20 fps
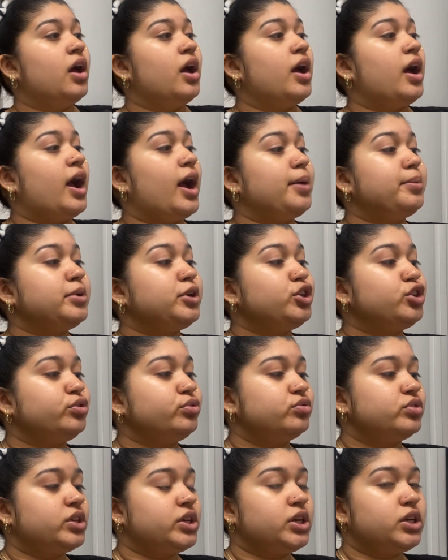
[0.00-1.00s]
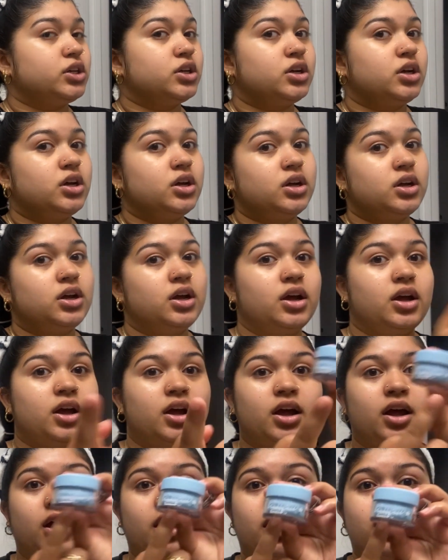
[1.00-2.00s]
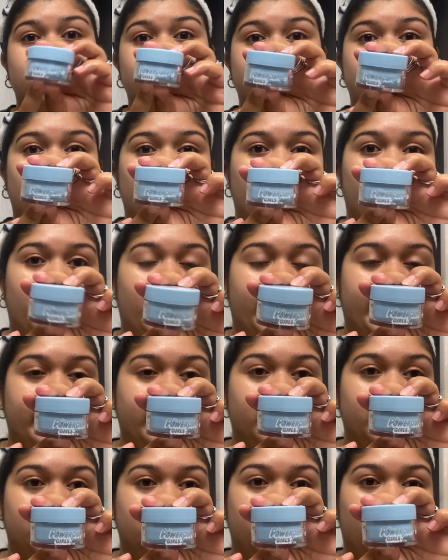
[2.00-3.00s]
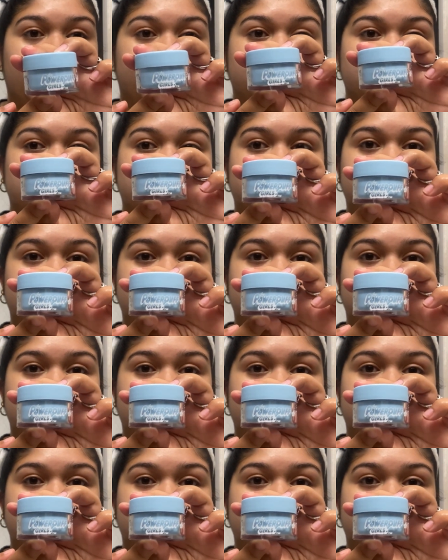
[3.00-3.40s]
I've been using, so I got